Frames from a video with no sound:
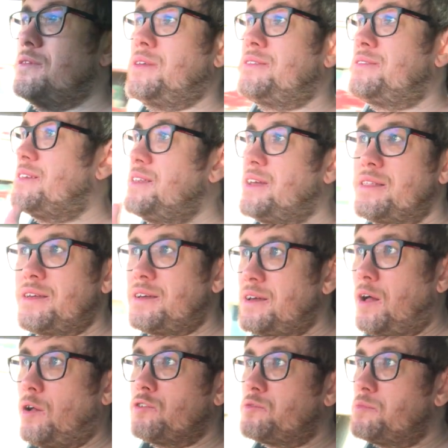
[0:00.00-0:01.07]
it's another
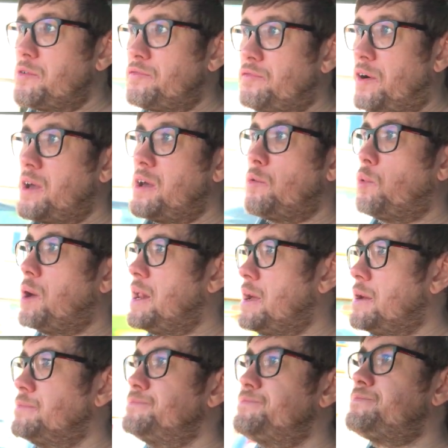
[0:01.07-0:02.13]
Ultimate Fighter winner.
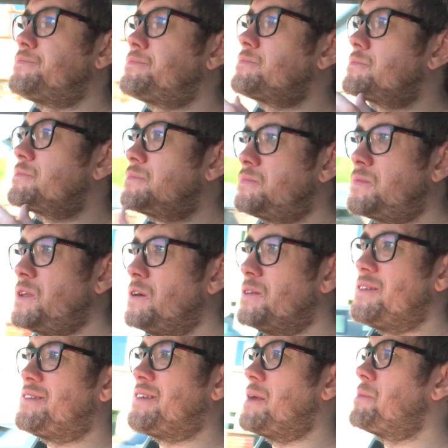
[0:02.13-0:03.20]
On the
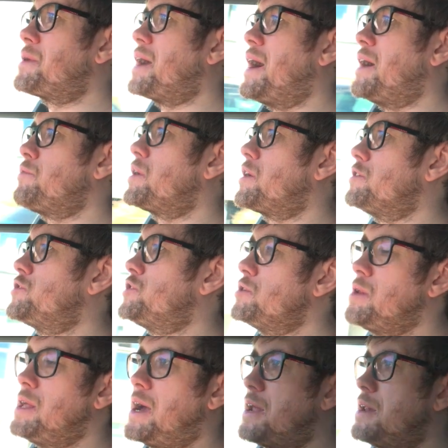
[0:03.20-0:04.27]
same card, we got
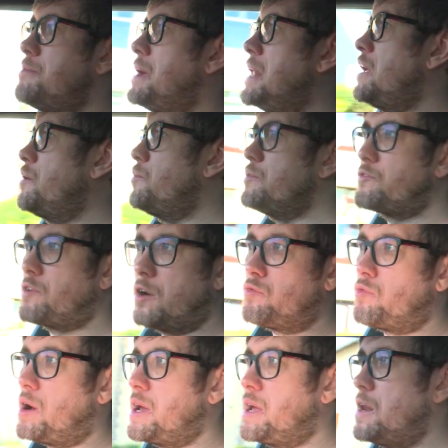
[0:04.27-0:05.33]
Juliana Miller, we've got
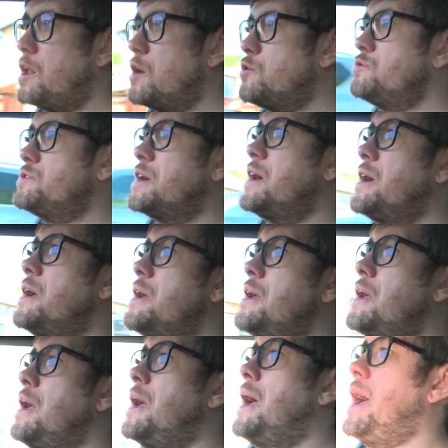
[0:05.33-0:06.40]
Ryan Loder,
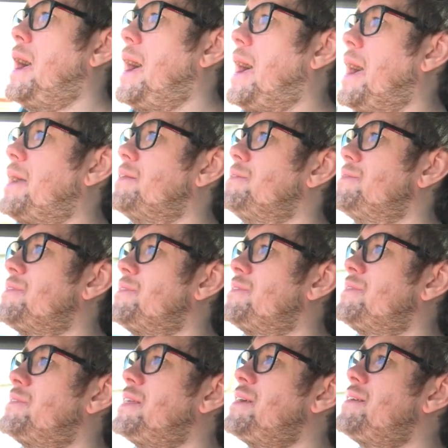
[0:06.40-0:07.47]
and
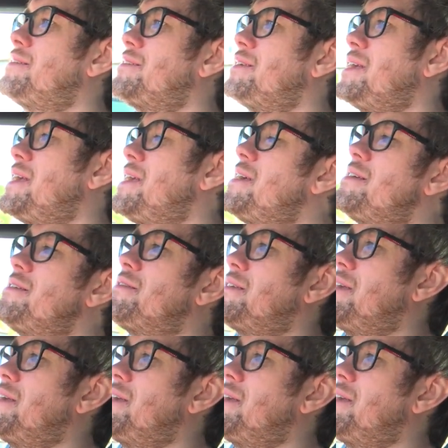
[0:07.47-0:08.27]
this is